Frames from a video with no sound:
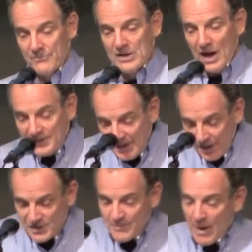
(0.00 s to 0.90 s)
God
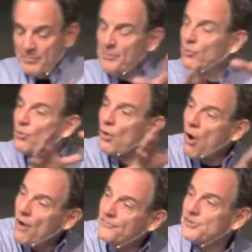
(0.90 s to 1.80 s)
cares about people who are
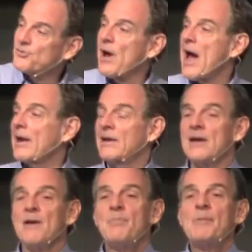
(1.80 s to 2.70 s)
off the track,
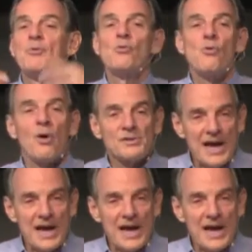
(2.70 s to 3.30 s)
people who are